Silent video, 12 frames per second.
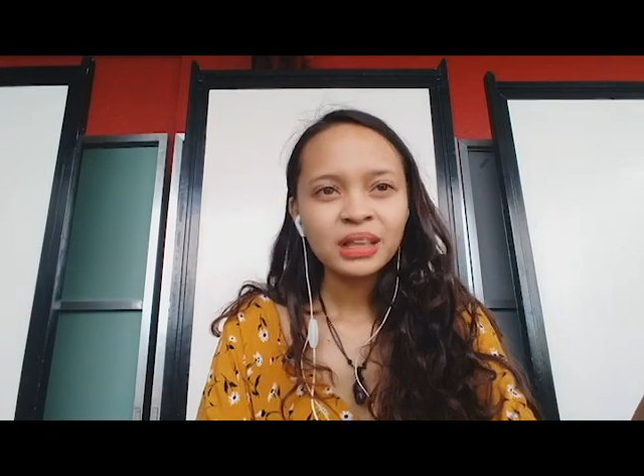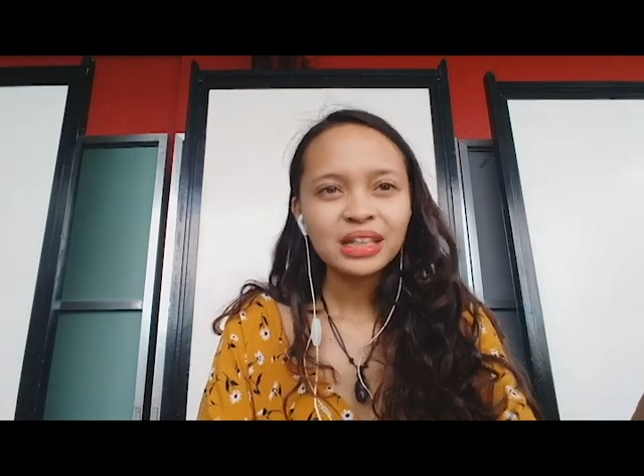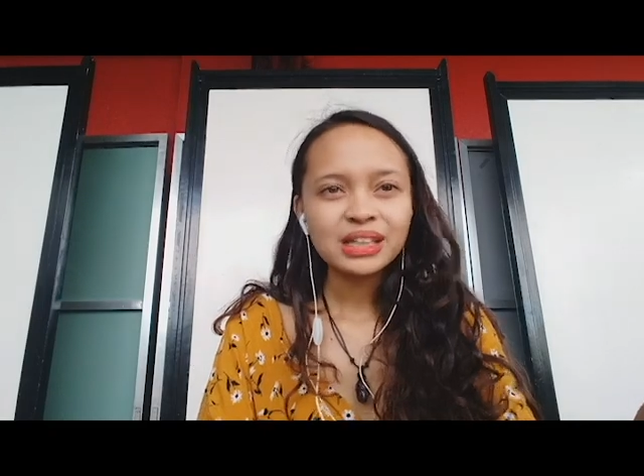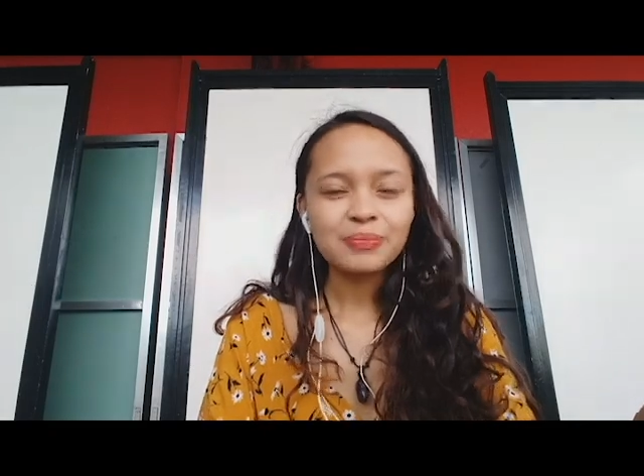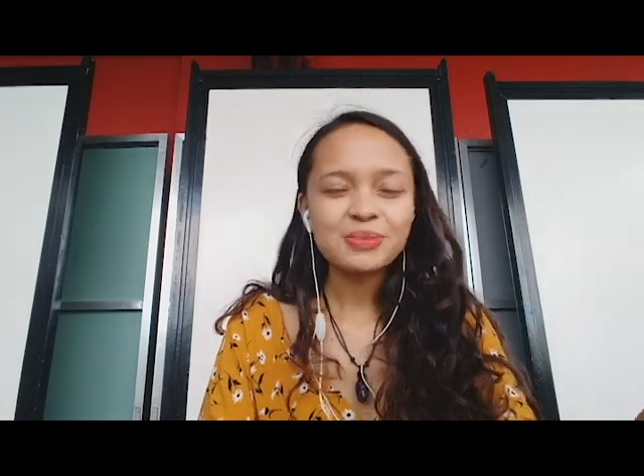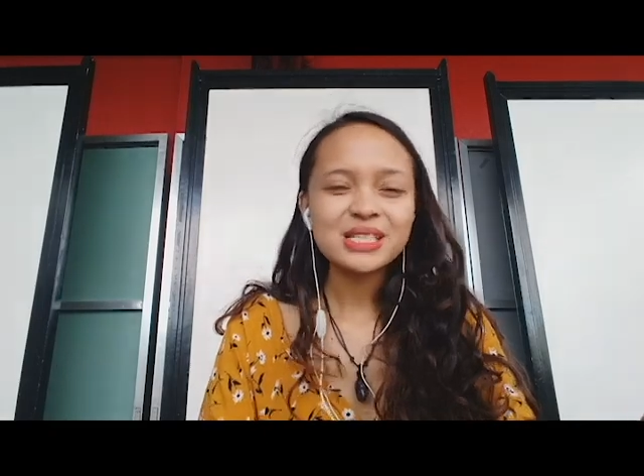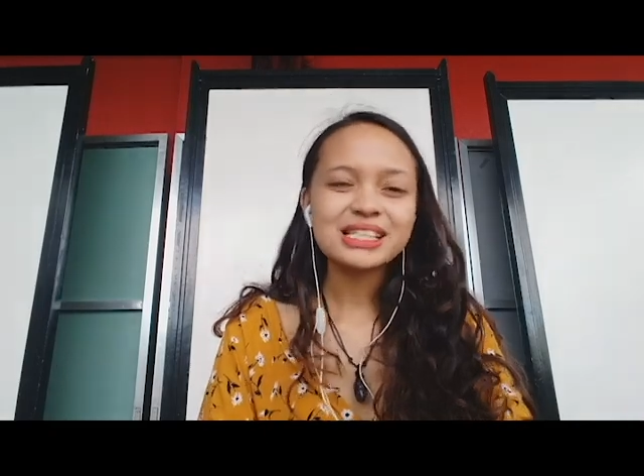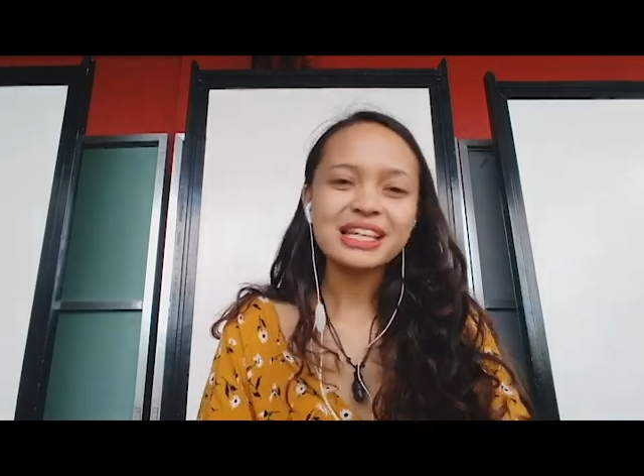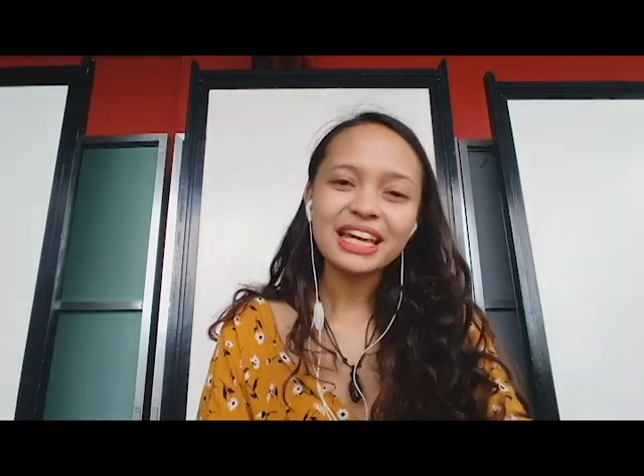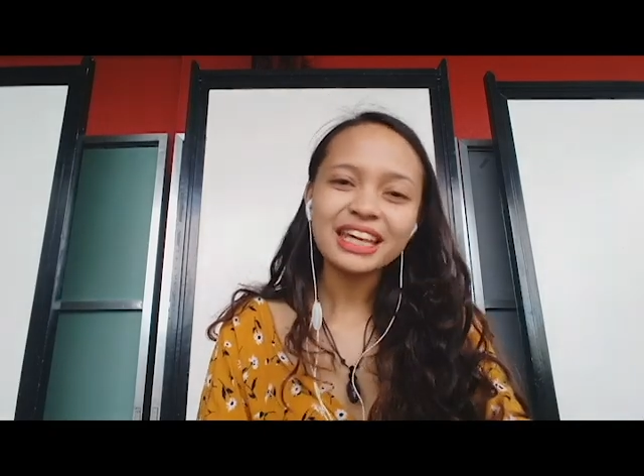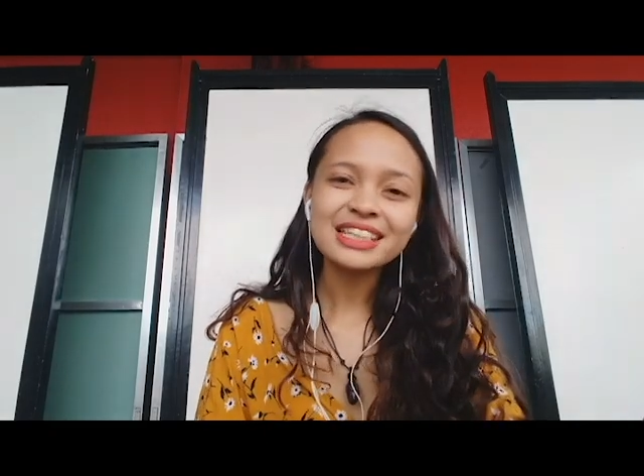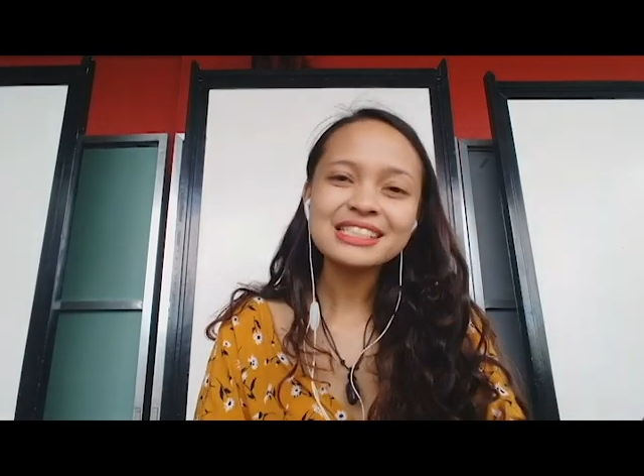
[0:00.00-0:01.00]
Tapos
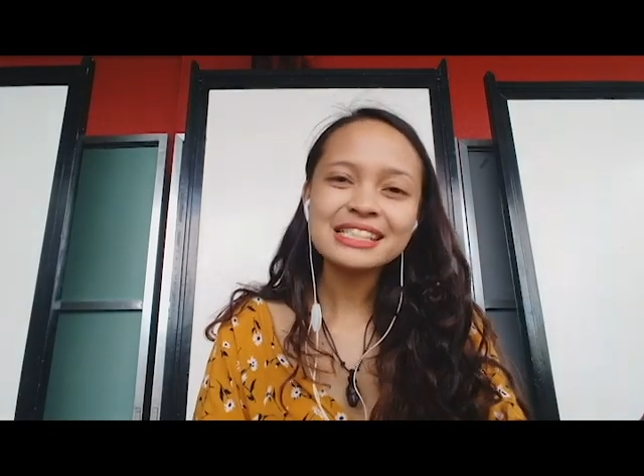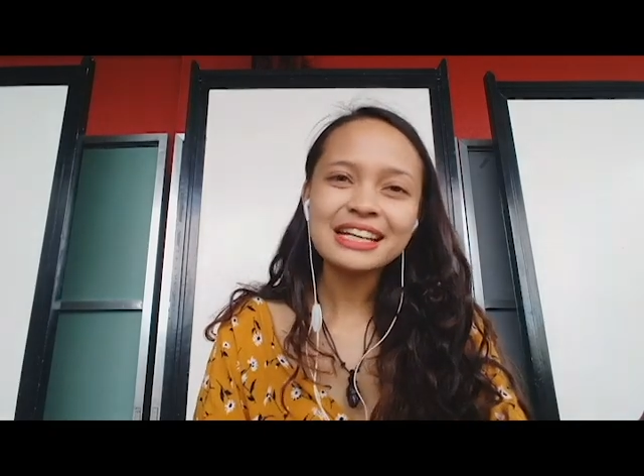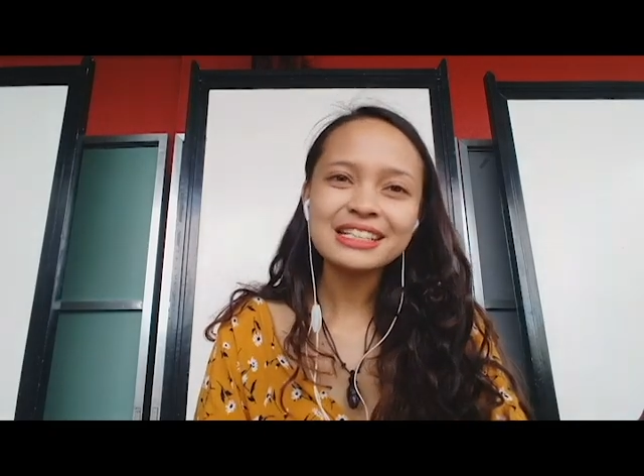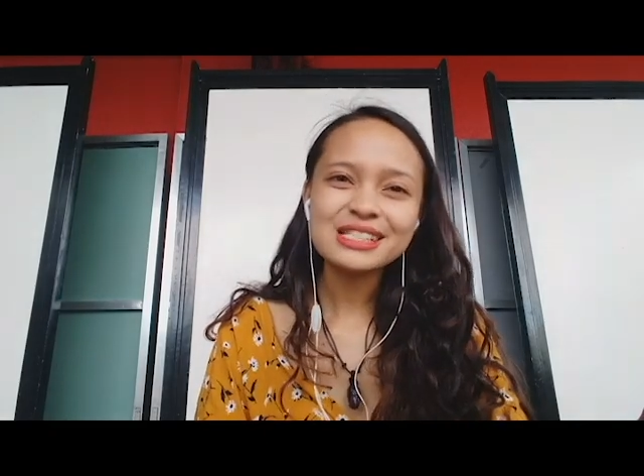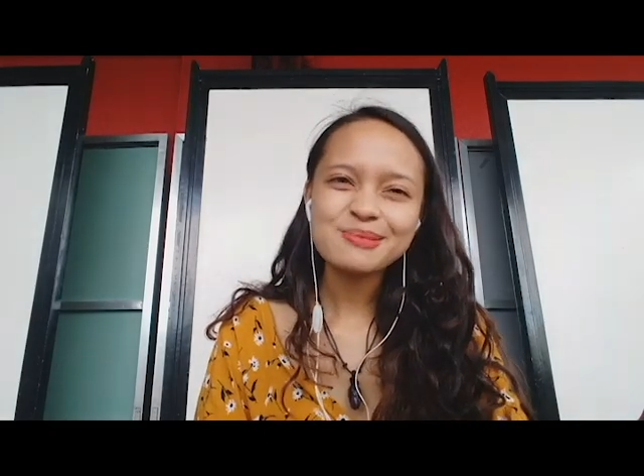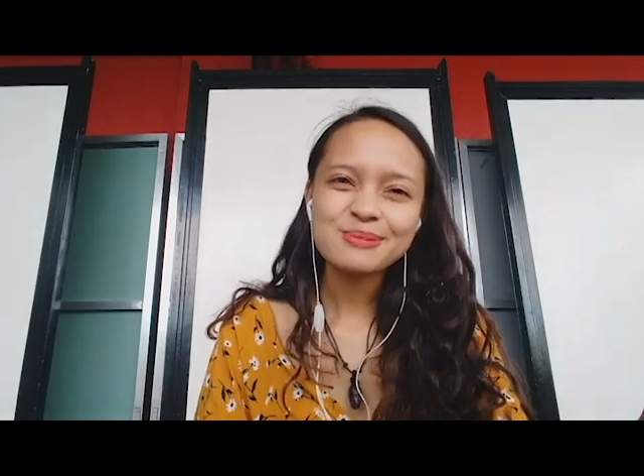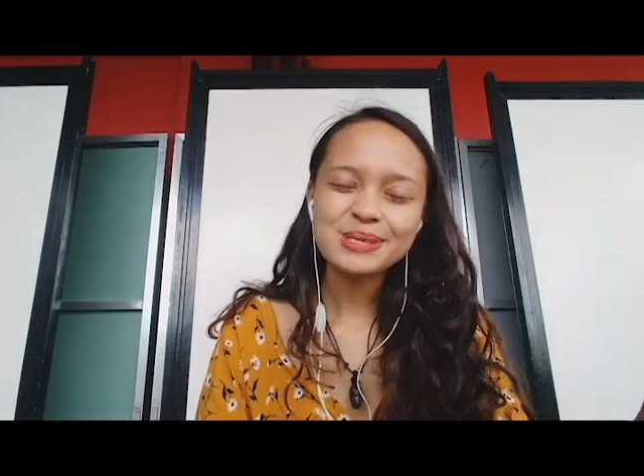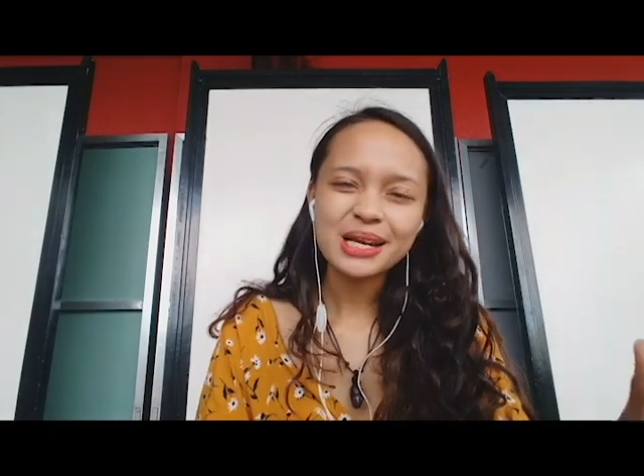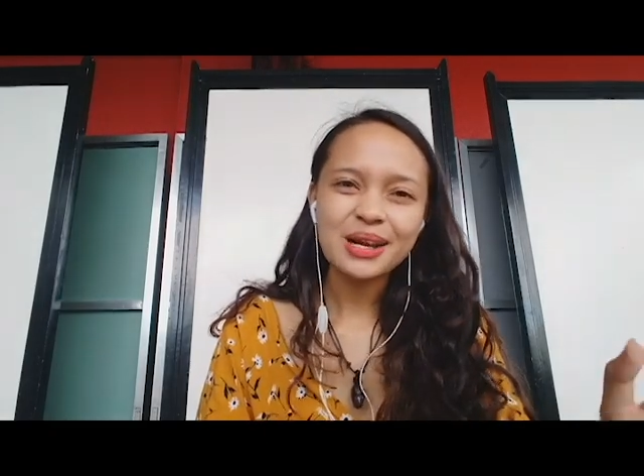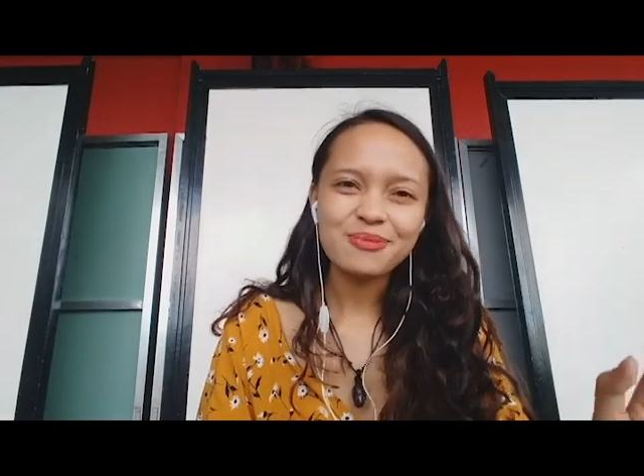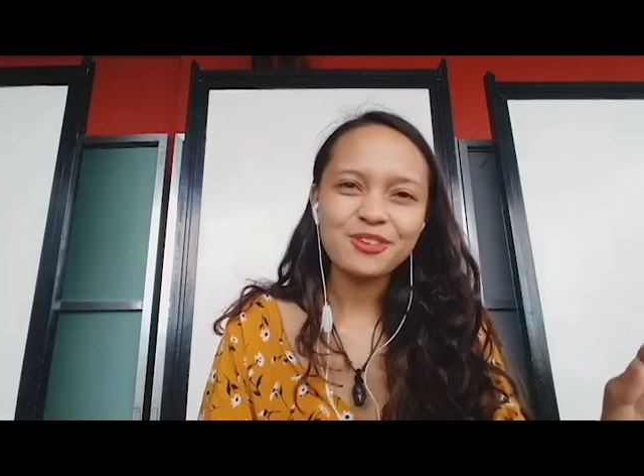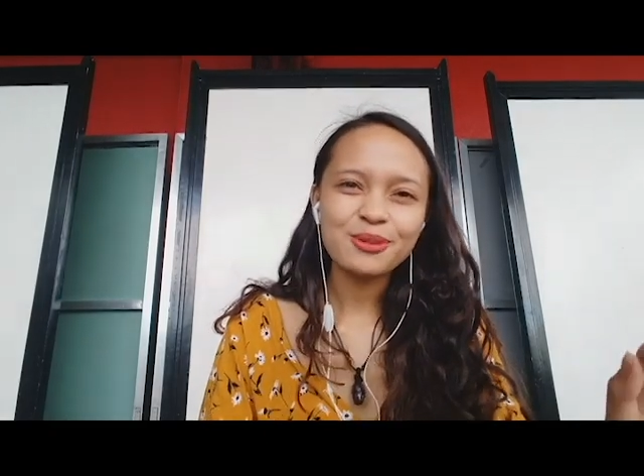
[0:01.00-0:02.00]
like and share and
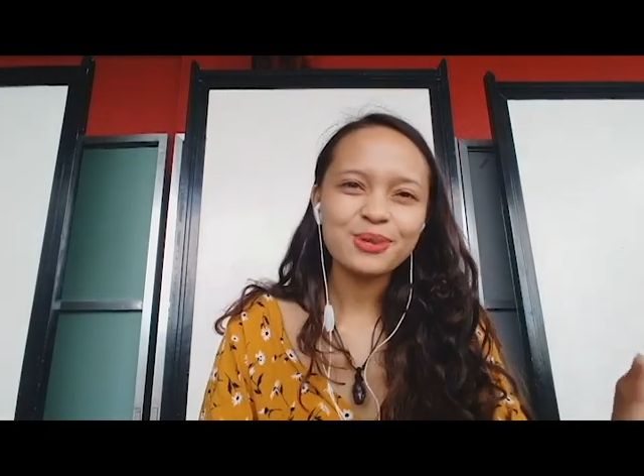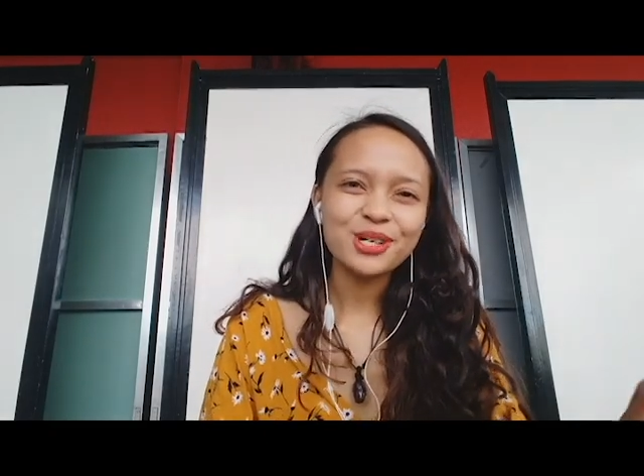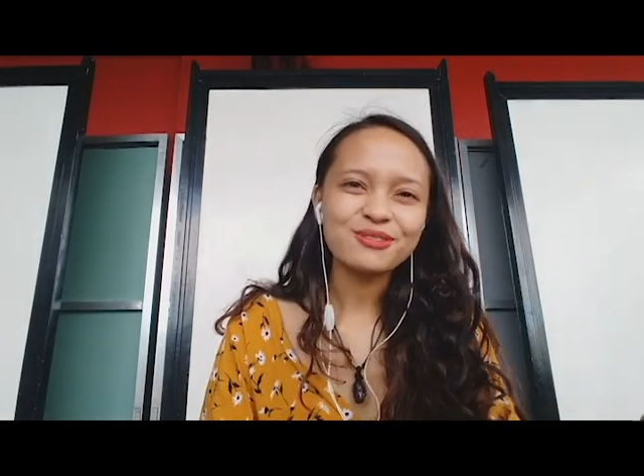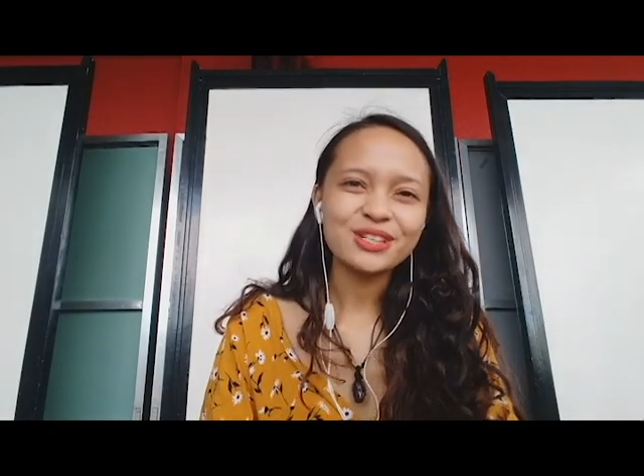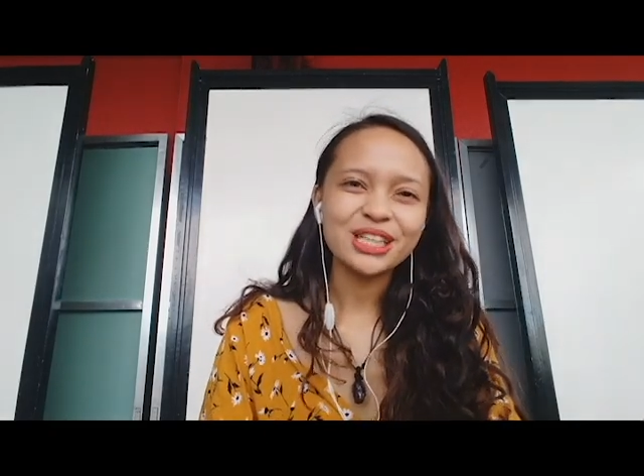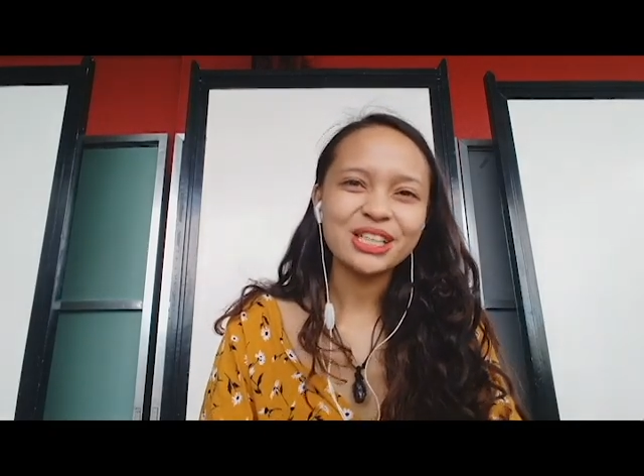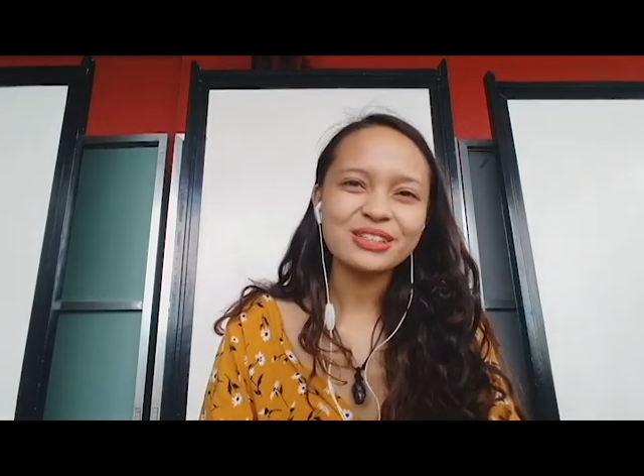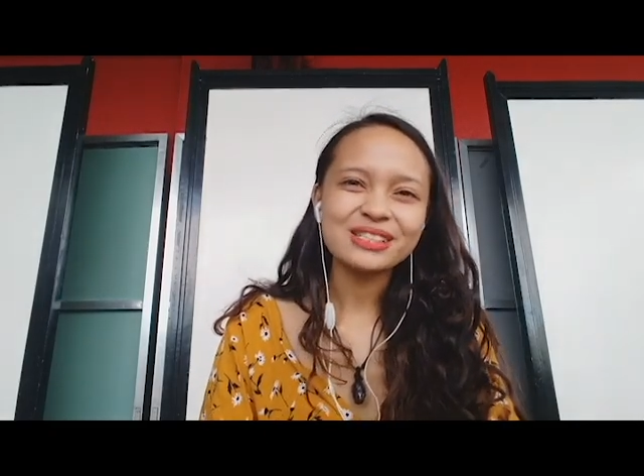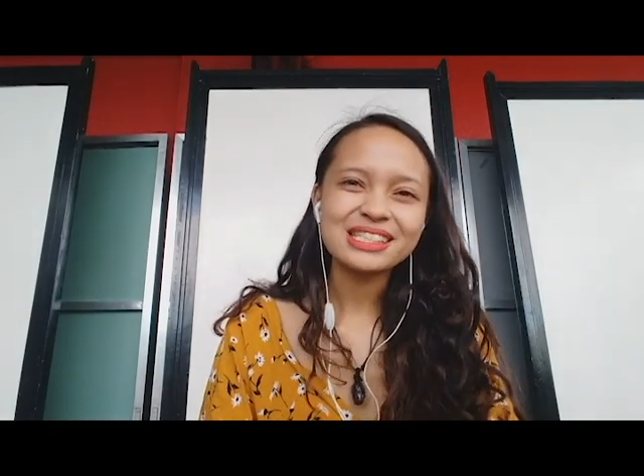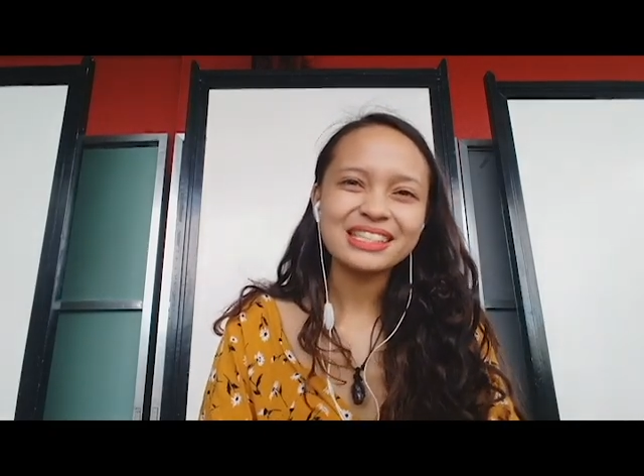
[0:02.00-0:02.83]
subscribe for more videos.